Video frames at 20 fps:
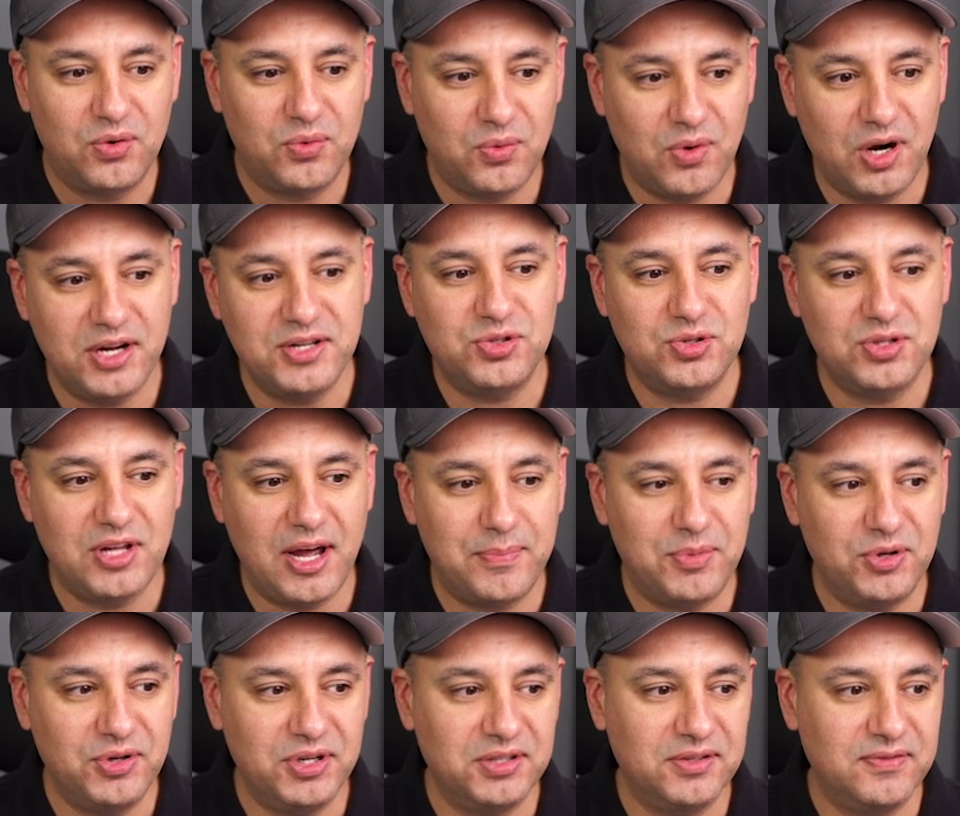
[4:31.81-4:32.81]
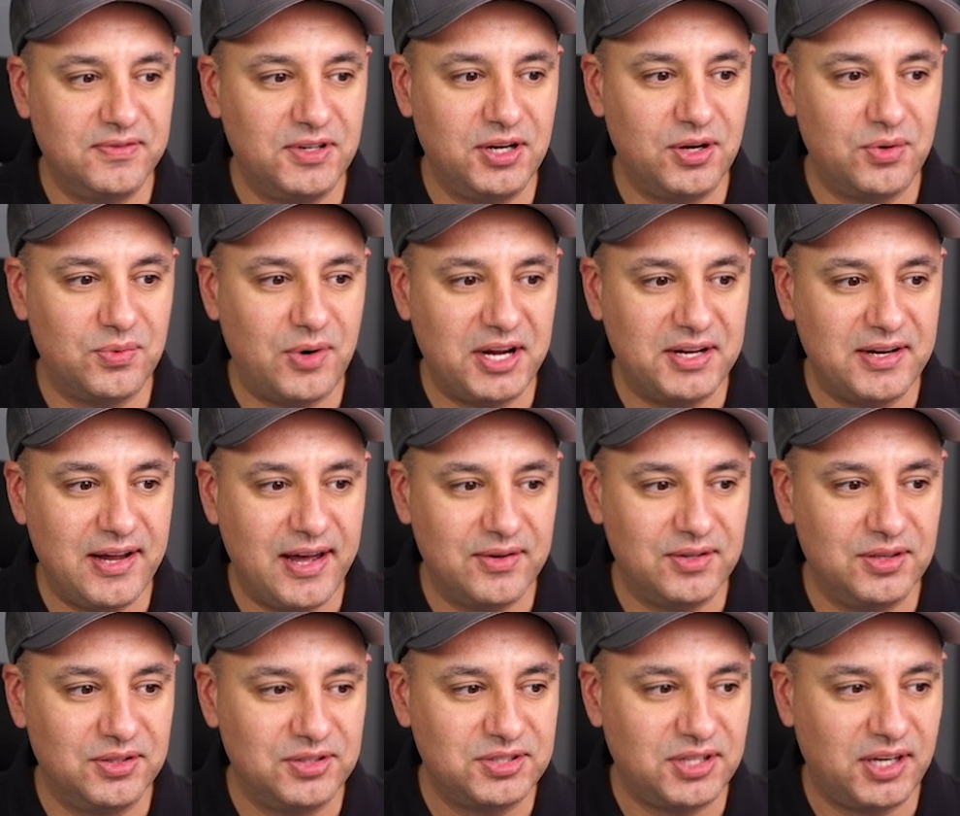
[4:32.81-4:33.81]
right to that point of the video. Right now, it
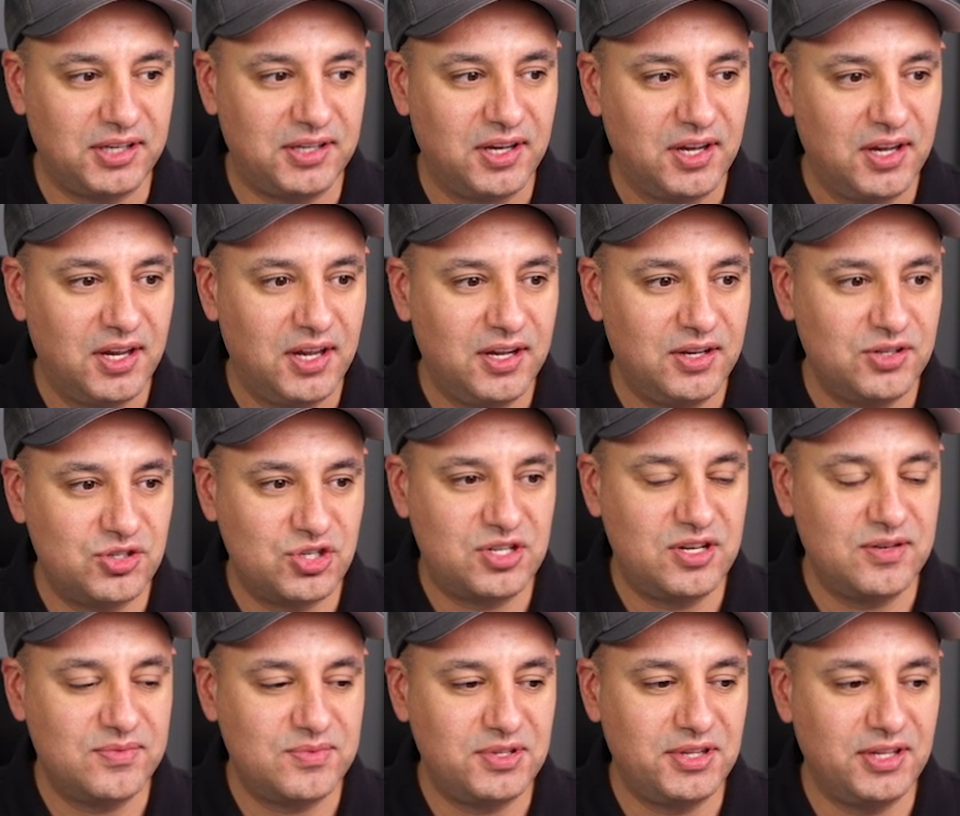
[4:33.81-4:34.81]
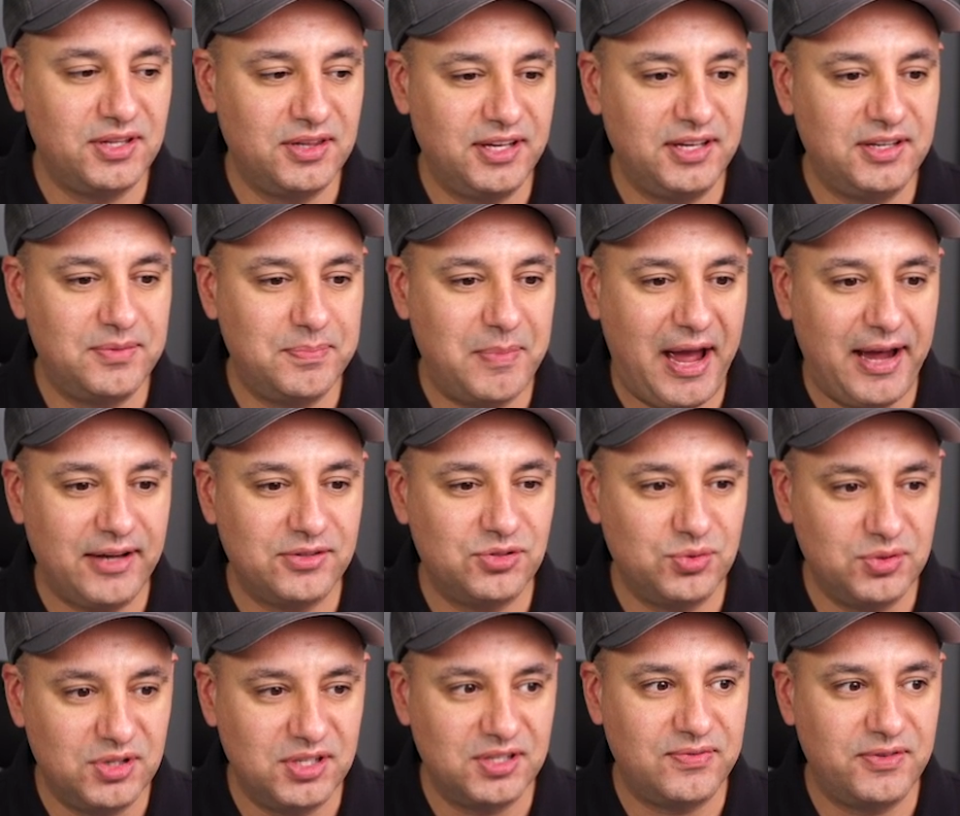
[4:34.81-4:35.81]
looks like it just gives me the link back
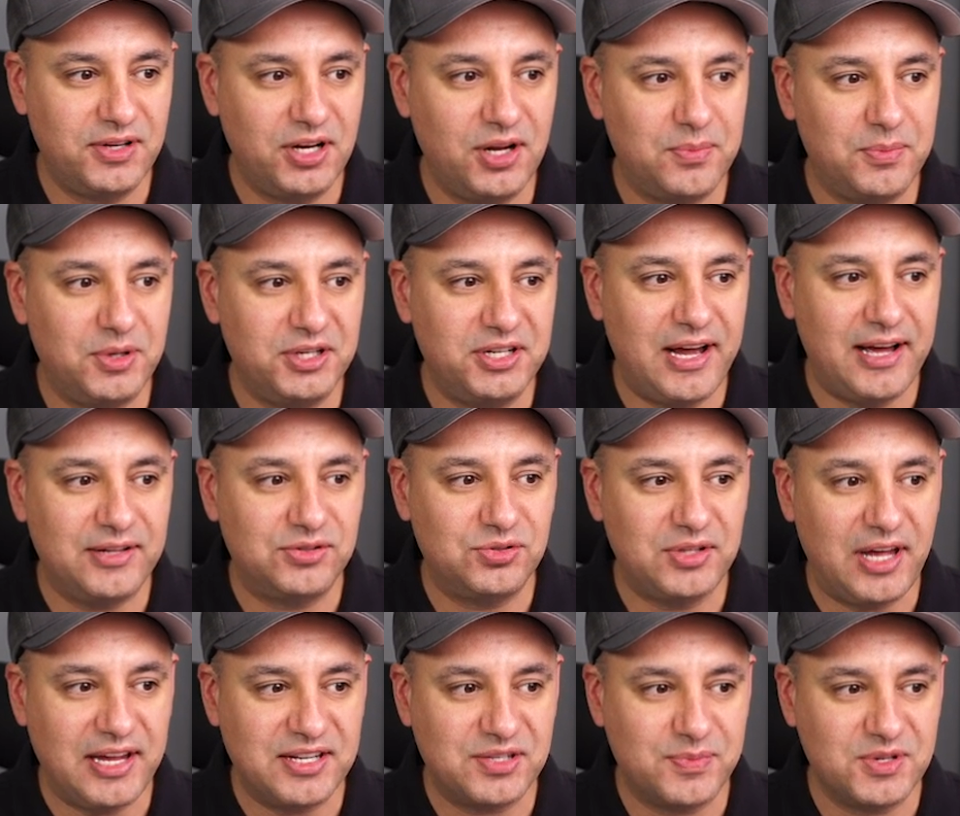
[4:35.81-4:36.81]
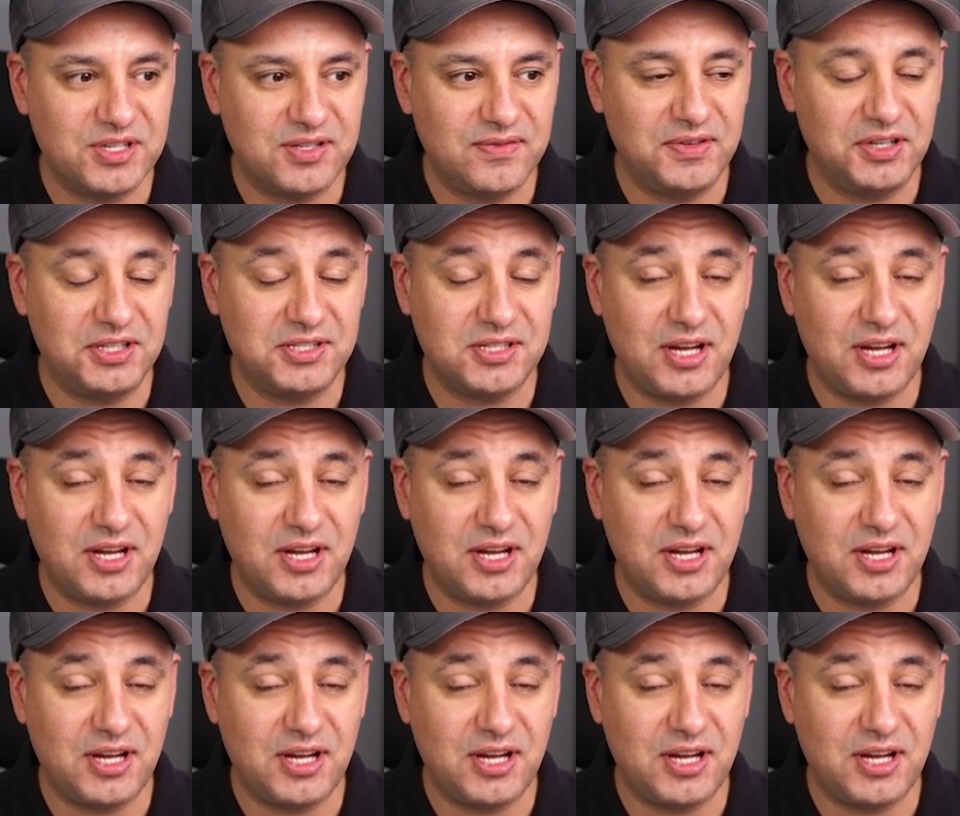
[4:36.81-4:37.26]
to this video, but not to that specific